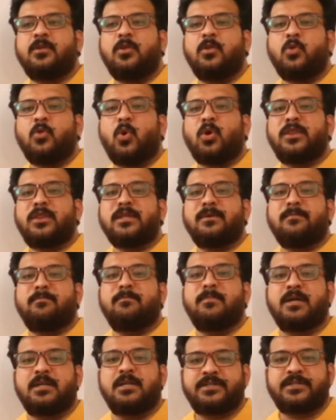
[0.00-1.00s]
known
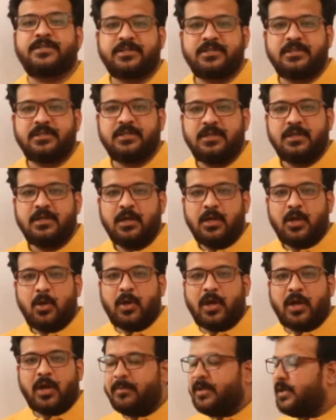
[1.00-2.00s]
numbers.
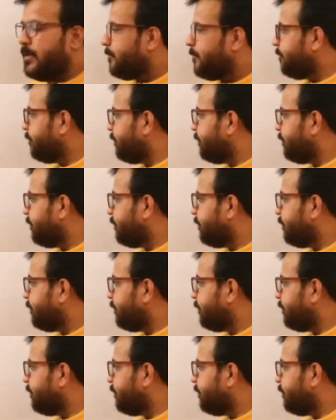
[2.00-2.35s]
Look at me.